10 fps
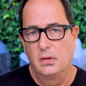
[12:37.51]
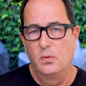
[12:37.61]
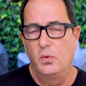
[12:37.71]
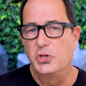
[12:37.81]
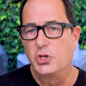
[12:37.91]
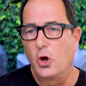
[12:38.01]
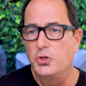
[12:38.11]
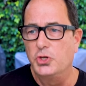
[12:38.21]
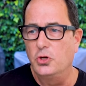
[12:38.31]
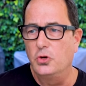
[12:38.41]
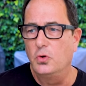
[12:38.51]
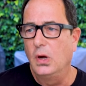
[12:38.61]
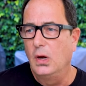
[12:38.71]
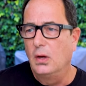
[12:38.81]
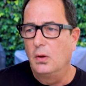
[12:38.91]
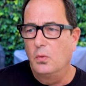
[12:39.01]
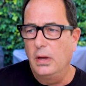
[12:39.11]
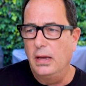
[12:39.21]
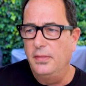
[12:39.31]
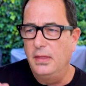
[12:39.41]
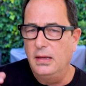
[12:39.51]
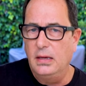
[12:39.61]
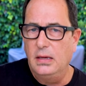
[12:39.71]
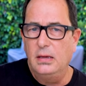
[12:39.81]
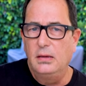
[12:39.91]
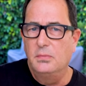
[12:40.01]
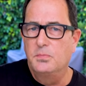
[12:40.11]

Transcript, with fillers: We showed you in the